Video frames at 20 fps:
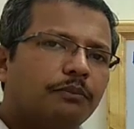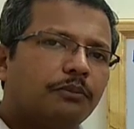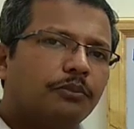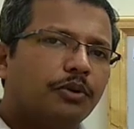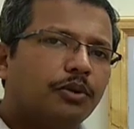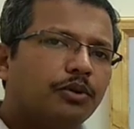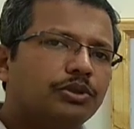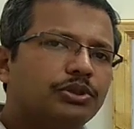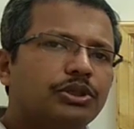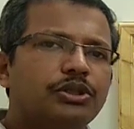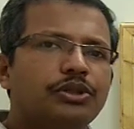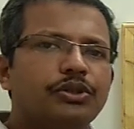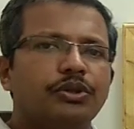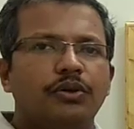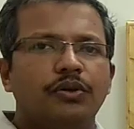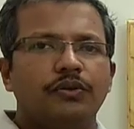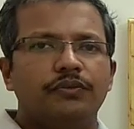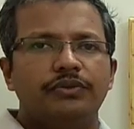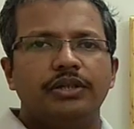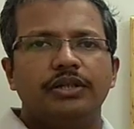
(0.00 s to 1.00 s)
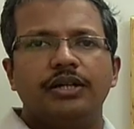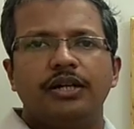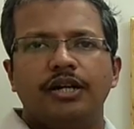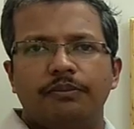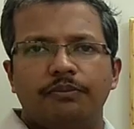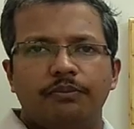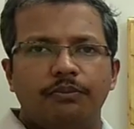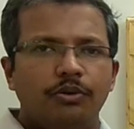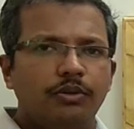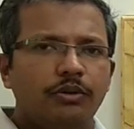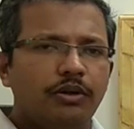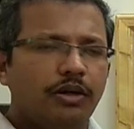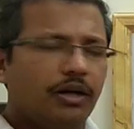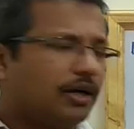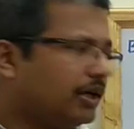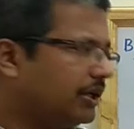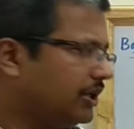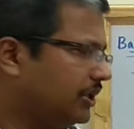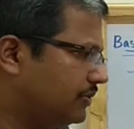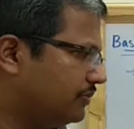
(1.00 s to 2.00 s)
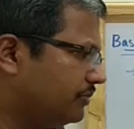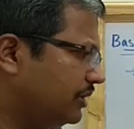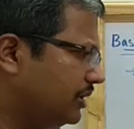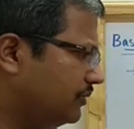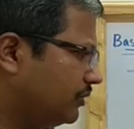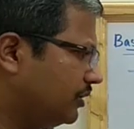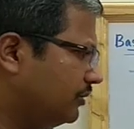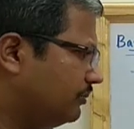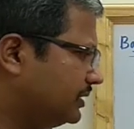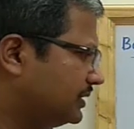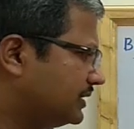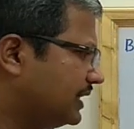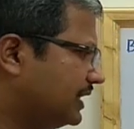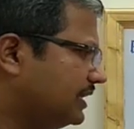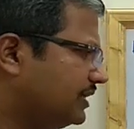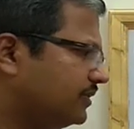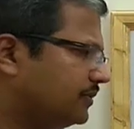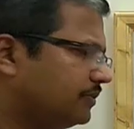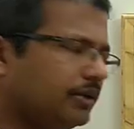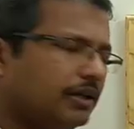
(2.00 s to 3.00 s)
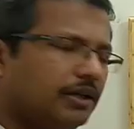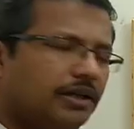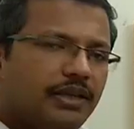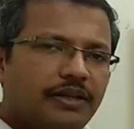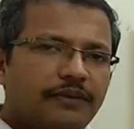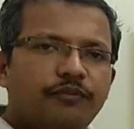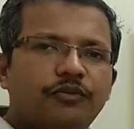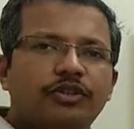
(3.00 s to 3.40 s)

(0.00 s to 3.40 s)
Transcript: most of the carbohydrate will be satisfying